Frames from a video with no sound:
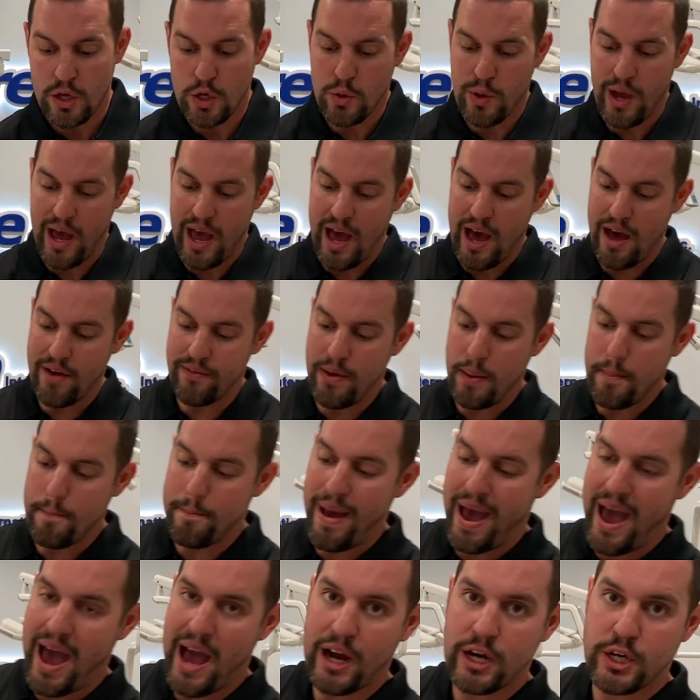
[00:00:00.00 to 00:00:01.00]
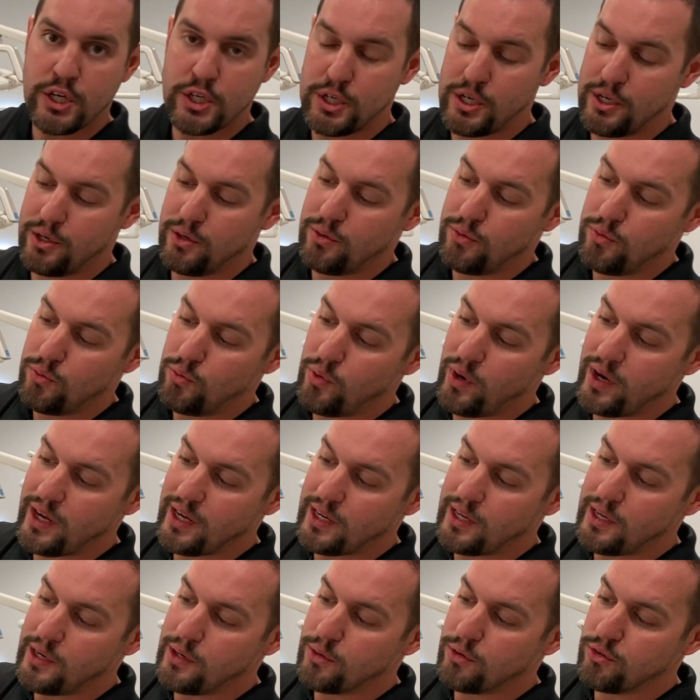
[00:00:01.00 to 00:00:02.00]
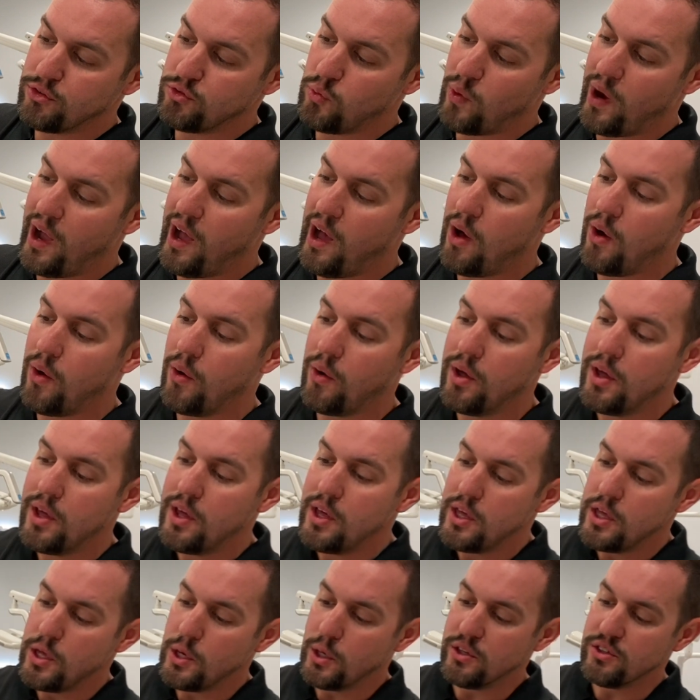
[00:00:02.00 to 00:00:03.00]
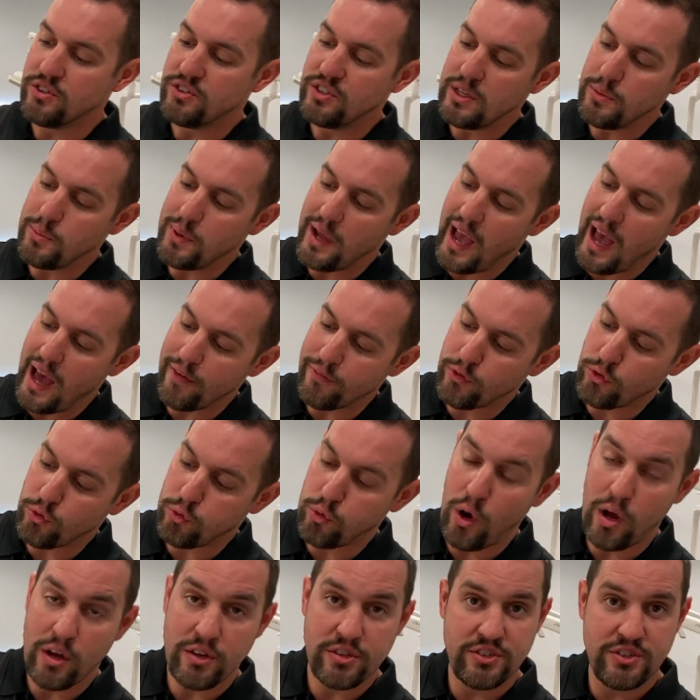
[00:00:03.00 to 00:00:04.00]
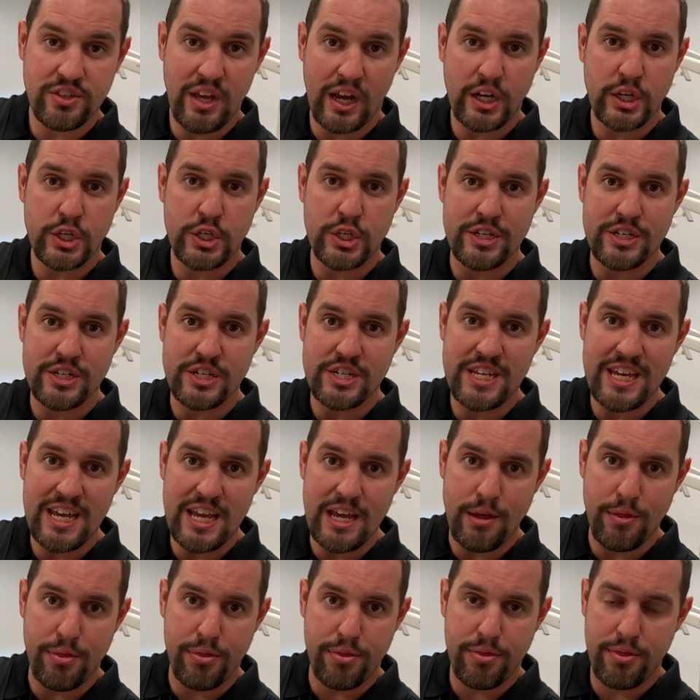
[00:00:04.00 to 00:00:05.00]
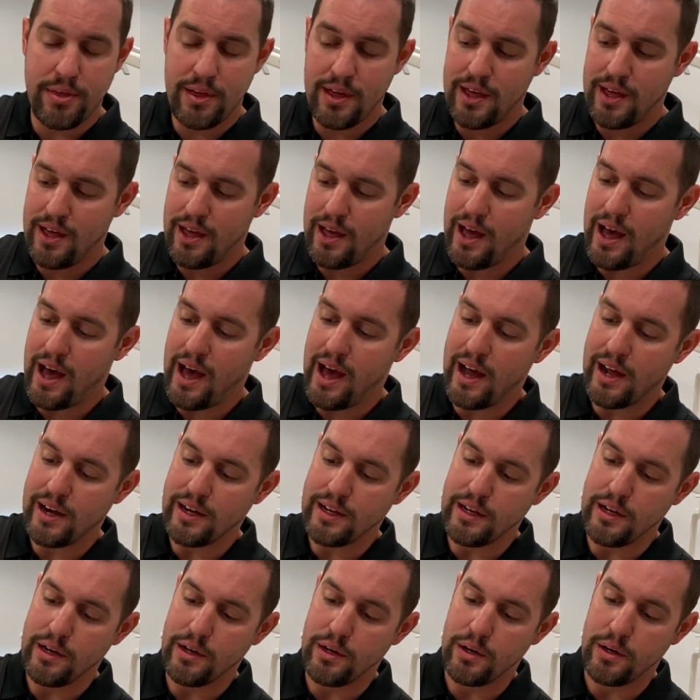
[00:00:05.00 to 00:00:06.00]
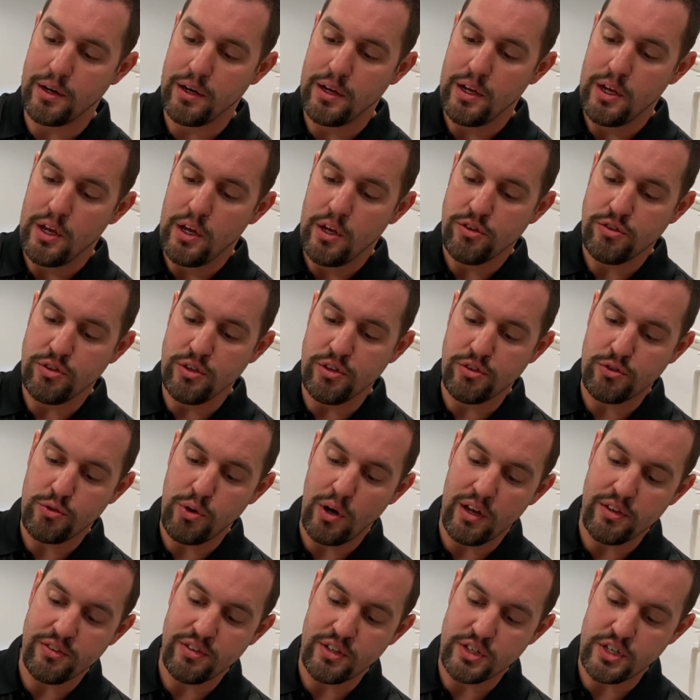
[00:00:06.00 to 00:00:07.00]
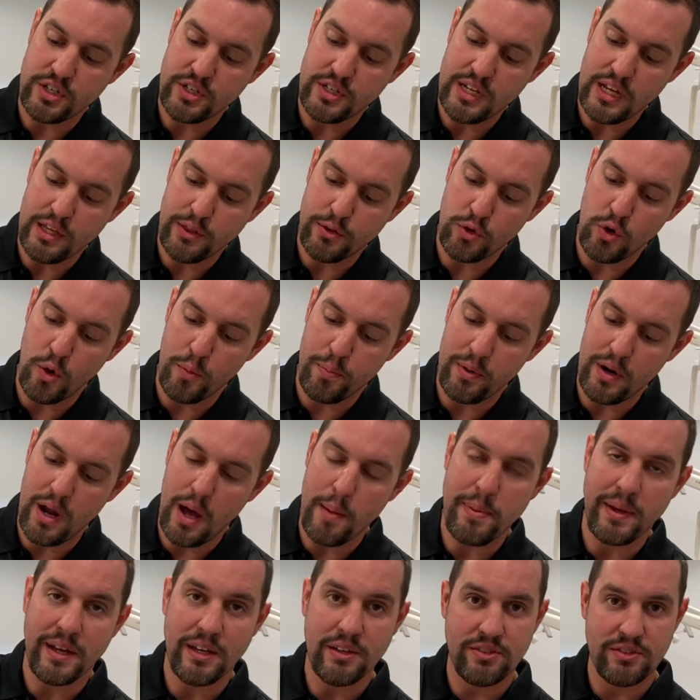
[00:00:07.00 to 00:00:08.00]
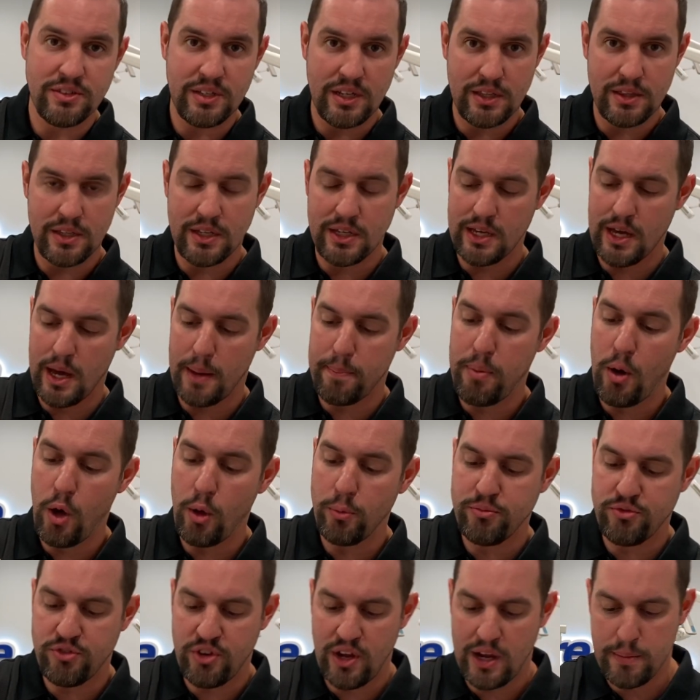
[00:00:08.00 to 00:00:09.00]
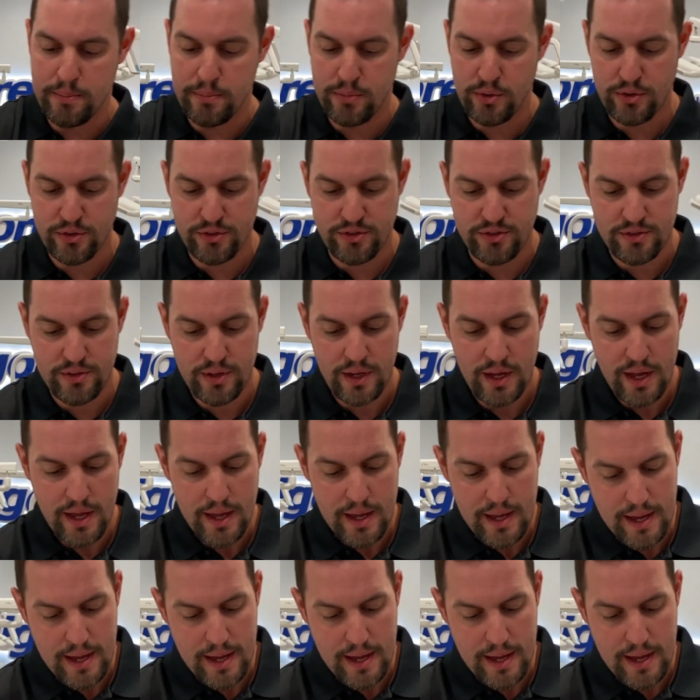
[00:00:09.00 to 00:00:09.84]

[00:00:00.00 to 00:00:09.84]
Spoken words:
You have impaction right here as well. You can see we have cross-section teeth on here. So these cross-section teeth that open up, you can see the pulp chambers.